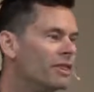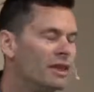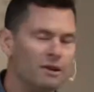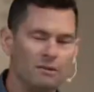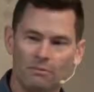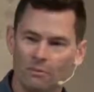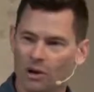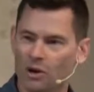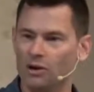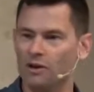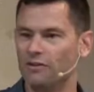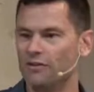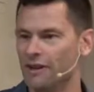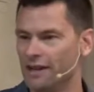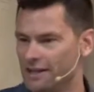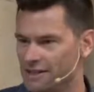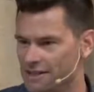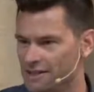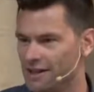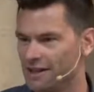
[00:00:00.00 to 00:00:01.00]
then
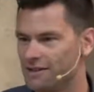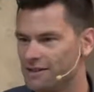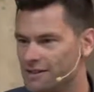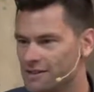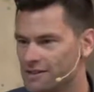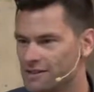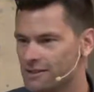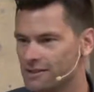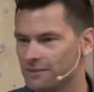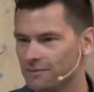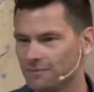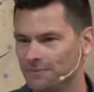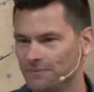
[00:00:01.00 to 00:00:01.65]
motivates us.